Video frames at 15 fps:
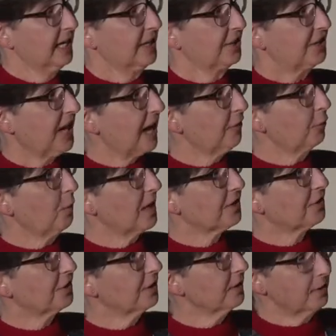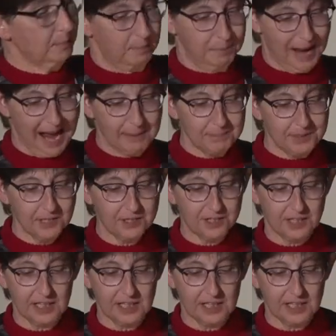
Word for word: Southwestern Baptist